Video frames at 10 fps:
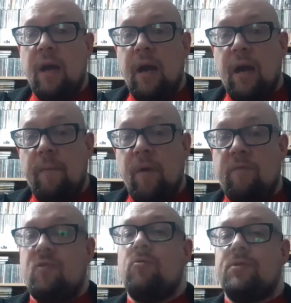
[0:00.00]
Um,
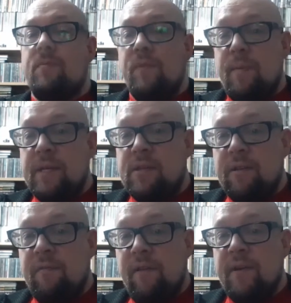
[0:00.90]
of course, the B-side
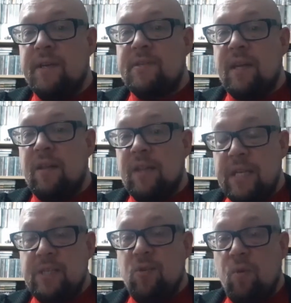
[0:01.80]
of your first single
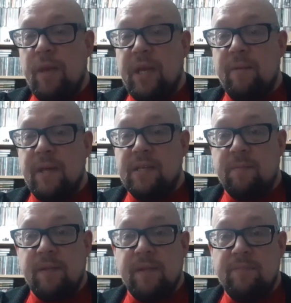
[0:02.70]
is normally going to be
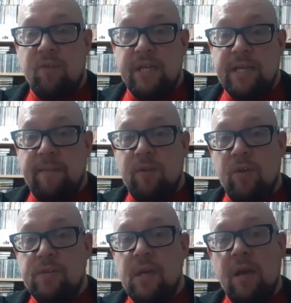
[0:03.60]
something that's pretty damn
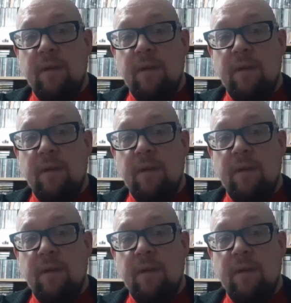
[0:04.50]
good,